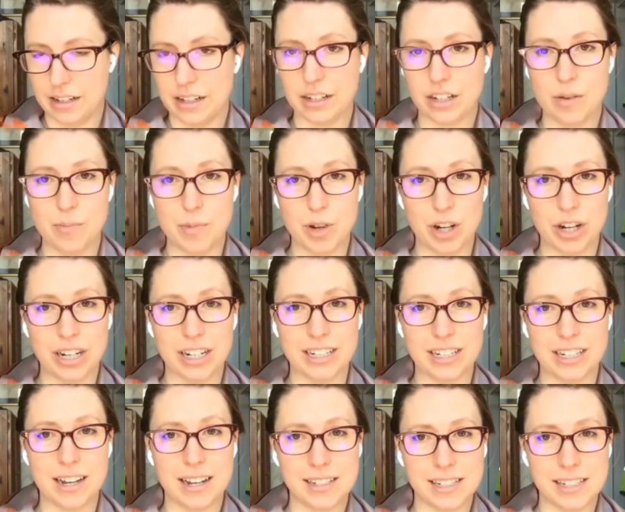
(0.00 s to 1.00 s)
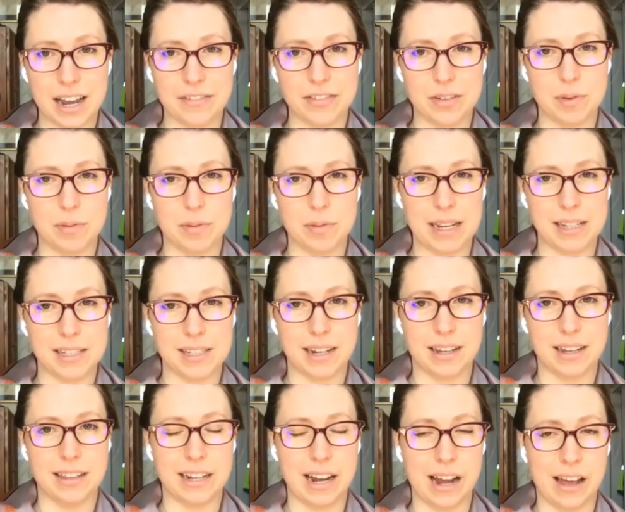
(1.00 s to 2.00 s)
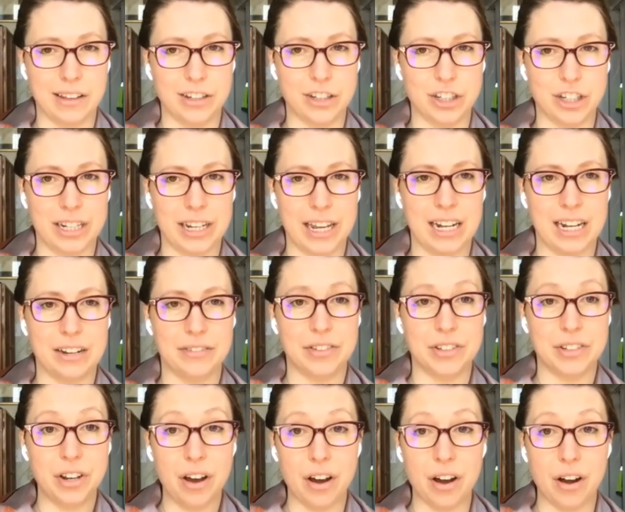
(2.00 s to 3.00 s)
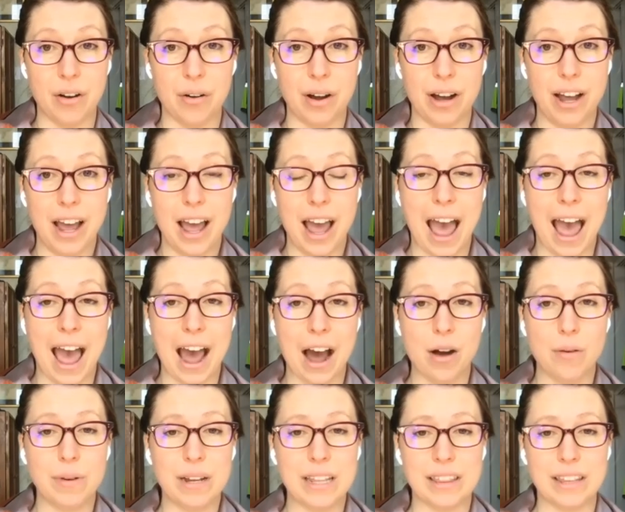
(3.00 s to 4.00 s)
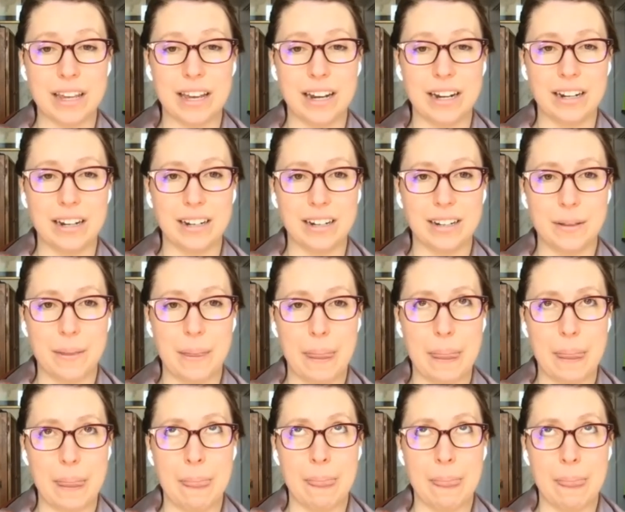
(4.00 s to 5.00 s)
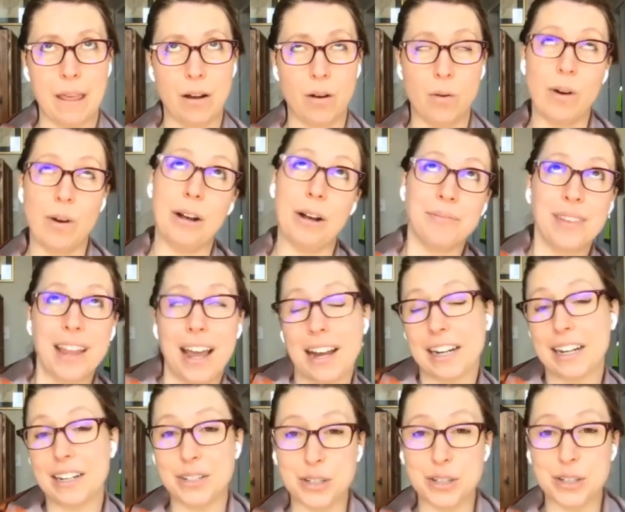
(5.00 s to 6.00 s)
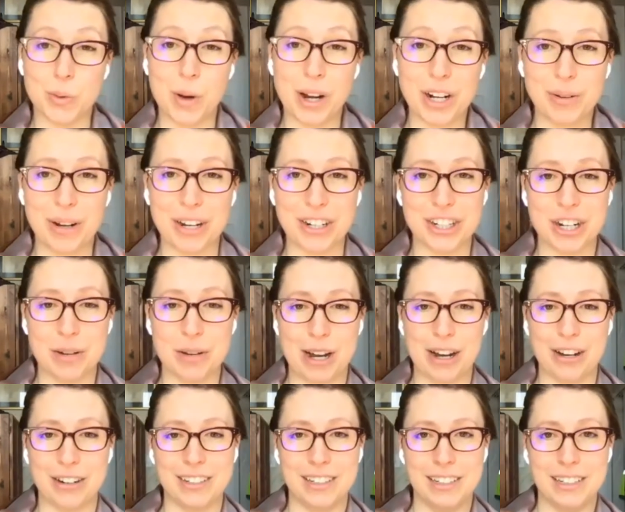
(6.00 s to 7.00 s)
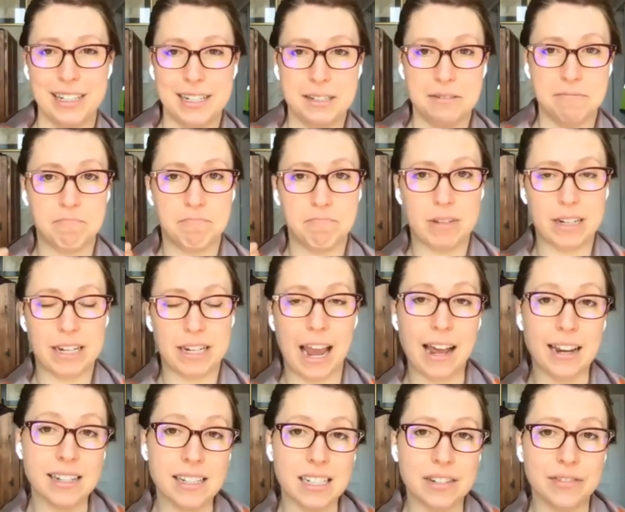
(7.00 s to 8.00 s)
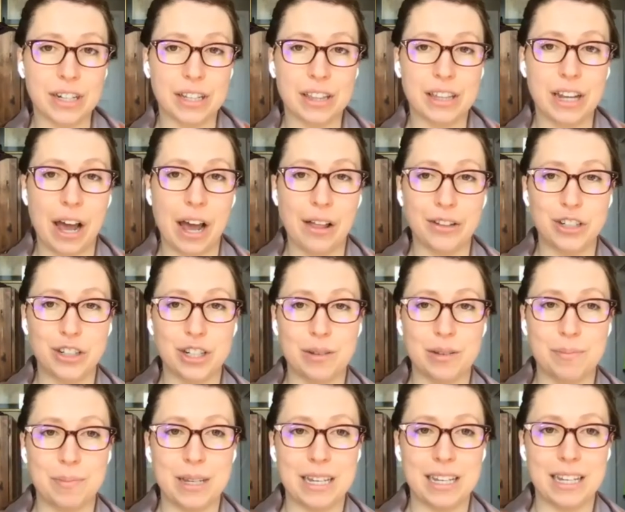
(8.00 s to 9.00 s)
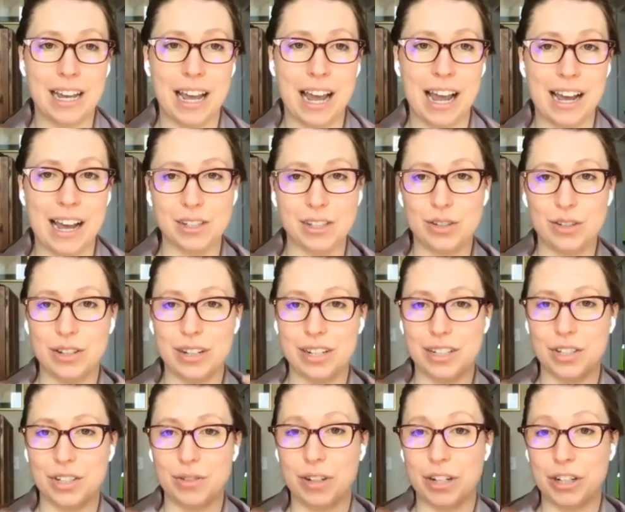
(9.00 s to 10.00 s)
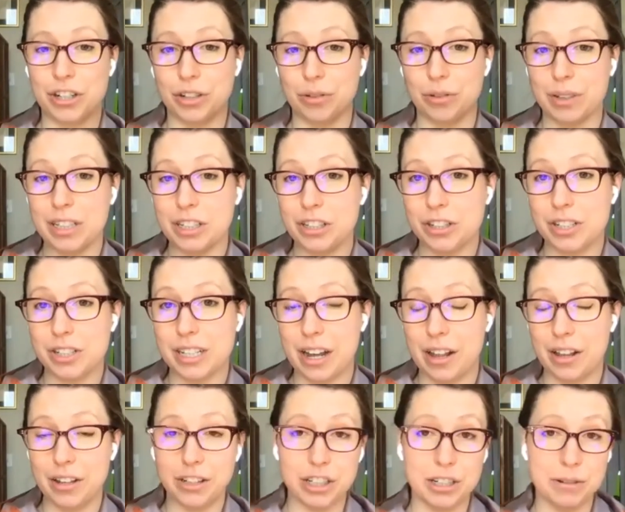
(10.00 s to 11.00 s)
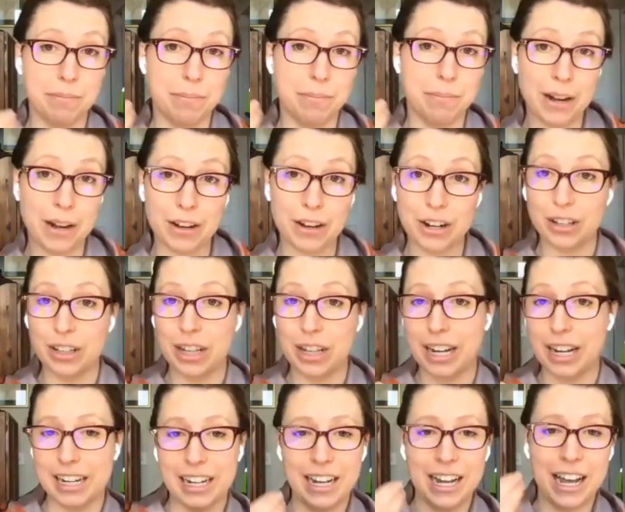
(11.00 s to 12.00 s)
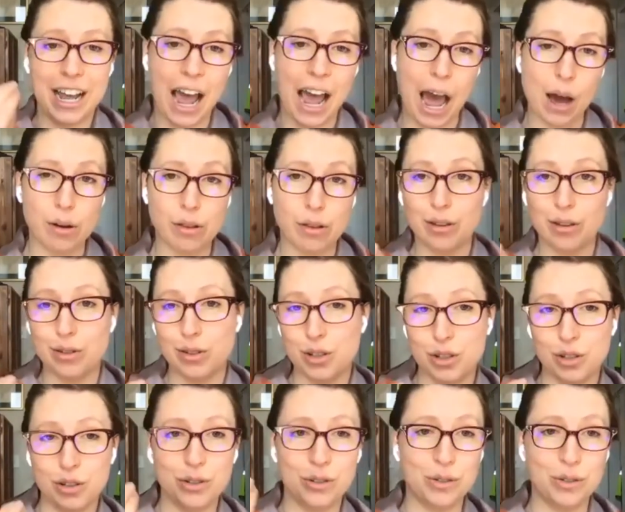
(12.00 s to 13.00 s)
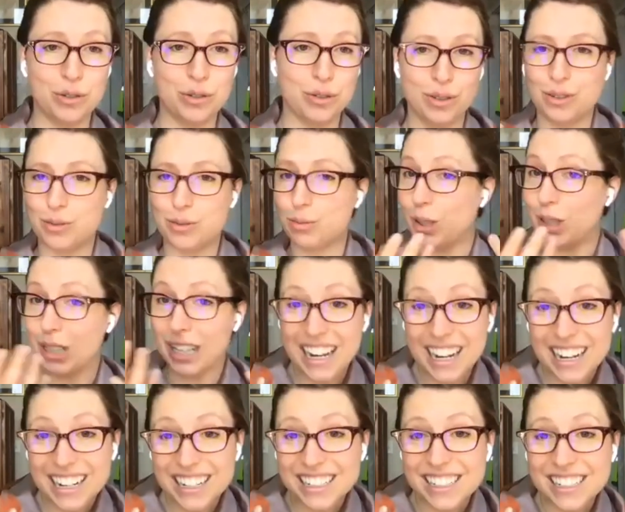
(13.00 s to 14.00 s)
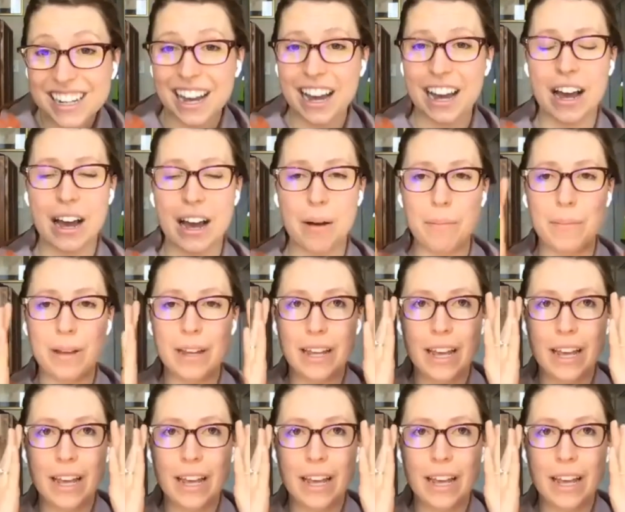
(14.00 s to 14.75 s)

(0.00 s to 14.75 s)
community does have to be based on theology, and if so, how we then, well, I guess there's one question about, can civic theology be as good as traditional religious theology, better? Like, how do those two relate? Um,